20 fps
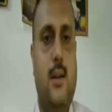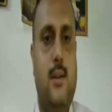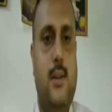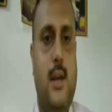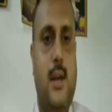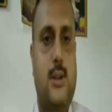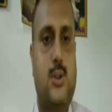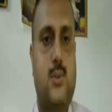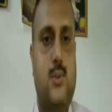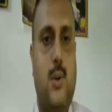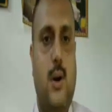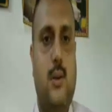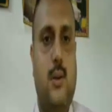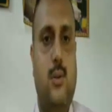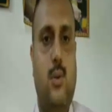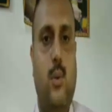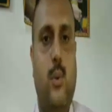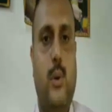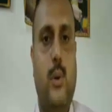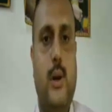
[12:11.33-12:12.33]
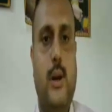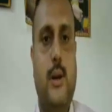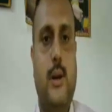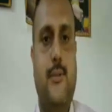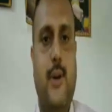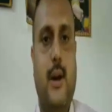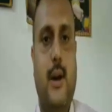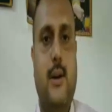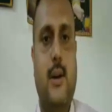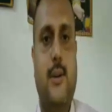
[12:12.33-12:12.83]
Next one, no
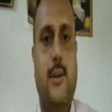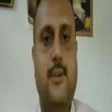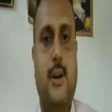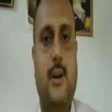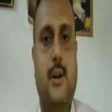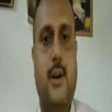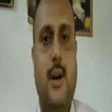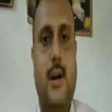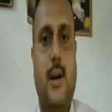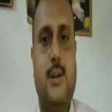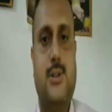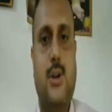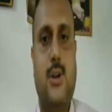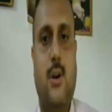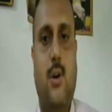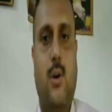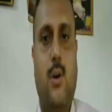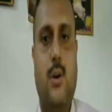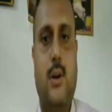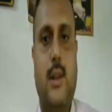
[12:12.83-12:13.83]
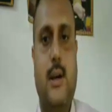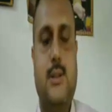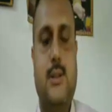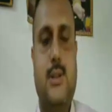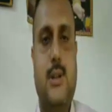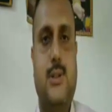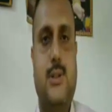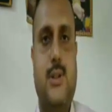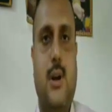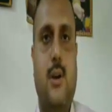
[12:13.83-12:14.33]
effective international
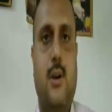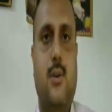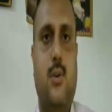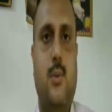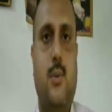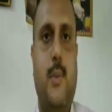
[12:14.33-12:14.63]
organization